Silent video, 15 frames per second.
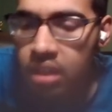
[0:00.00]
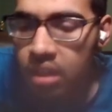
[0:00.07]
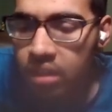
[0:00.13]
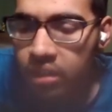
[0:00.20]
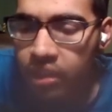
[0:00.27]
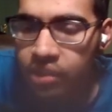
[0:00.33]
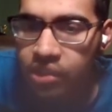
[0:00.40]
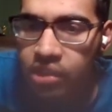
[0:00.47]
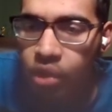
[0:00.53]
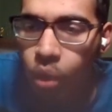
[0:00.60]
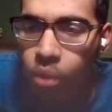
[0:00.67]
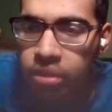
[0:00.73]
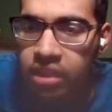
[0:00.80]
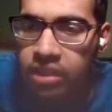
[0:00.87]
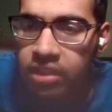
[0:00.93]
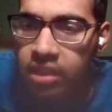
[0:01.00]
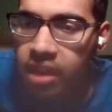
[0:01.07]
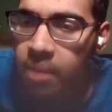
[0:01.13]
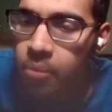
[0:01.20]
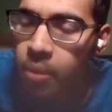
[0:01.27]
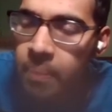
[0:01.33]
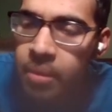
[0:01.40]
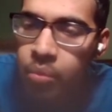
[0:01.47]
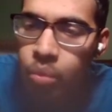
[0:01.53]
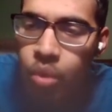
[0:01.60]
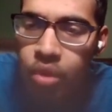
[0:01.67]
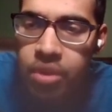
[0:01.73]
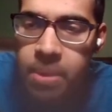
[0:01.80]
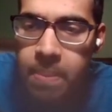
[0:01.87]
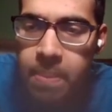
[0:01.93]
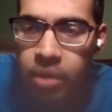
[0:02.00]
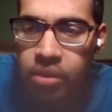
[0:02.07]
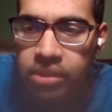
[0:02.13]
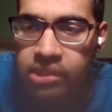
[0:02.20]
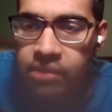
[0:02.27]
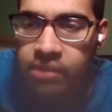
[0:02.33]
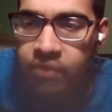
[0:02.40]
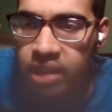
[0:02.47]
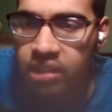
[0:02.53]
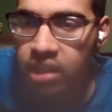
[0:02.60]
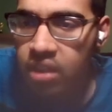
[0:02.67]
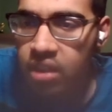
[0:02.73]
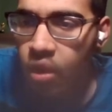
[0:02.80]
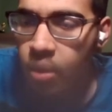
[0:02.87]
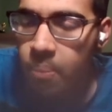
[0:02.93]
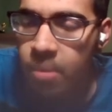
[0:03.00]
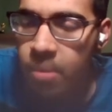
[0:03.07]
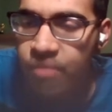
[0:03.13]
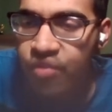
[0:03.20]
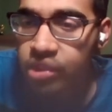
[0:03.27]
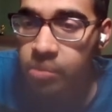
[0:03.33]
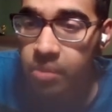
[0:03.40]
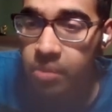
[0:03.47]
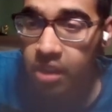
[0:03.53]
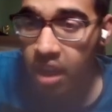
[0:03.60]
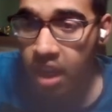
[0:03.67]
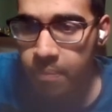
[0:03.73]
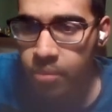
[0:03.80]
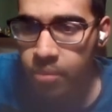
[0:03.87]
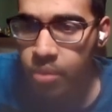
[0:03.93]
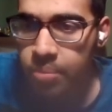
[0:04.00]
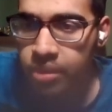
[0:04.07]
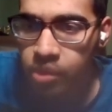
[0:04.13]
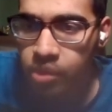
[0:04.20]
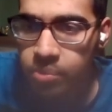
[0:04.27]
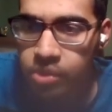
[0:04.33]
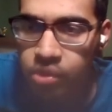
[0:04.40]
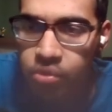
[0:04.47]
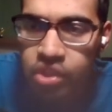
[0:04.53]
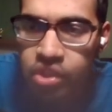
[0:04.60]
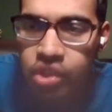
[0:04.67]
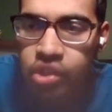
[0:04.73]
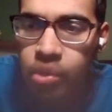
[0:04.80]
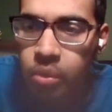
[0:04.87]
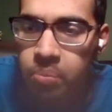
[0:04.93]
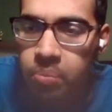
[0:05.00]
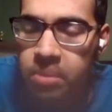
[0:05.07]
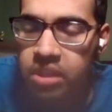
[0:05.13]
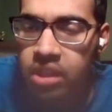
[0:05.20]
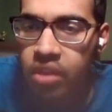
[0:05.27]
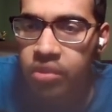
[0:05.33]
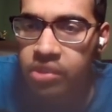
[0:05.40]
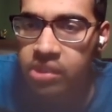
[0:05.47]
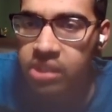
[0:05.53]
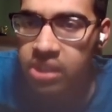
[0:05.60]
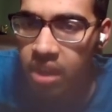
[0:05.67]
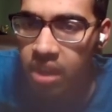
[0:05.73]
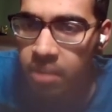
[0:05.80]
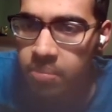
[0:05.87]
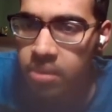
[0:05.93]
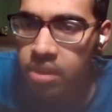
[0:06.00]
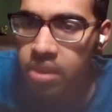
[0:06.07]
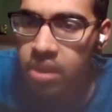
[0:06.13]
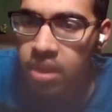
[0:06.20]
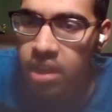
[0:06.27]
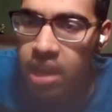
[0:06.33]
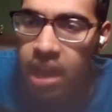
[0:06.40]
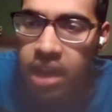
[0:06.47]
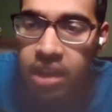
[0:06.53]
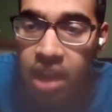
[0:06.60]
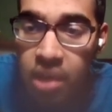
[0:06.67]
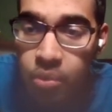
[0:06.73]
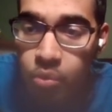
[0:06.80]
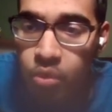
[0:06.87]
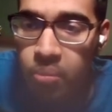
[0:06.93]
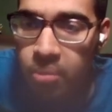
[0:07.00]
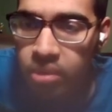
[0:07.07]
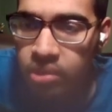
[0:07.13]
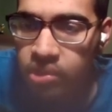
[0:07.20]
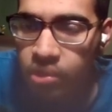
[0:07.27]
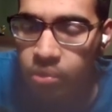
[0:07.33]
Like I said, the only thing I'm a bit worried about is the fact that our midfield's a bit hampered because obviously Christensen won't be there as a DM and neither Roberto.